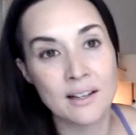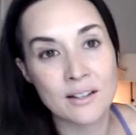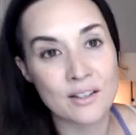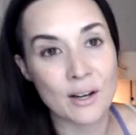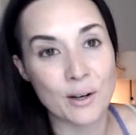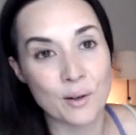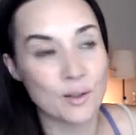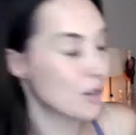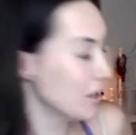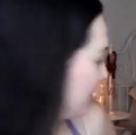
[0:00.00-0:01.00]
So
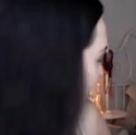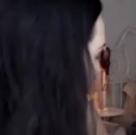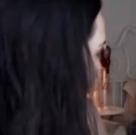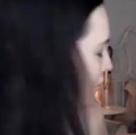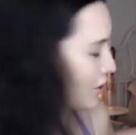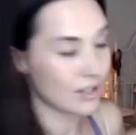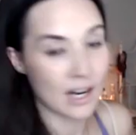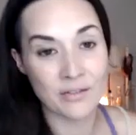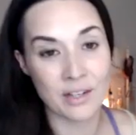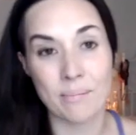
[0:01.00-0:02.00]
she's
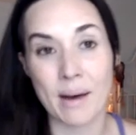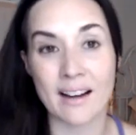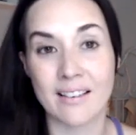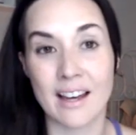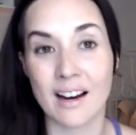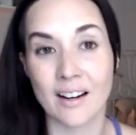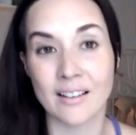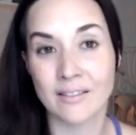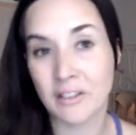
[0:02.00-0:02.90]
often back there